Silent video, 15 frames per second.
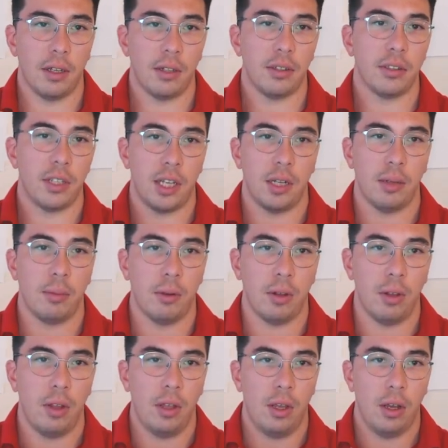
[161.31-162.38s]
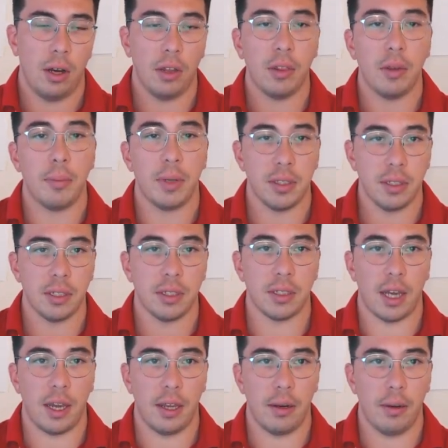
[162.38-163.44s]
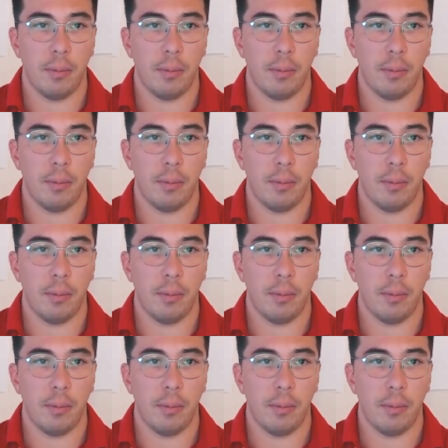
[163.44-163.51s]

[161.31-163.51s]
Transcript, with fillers: understandable on the business side.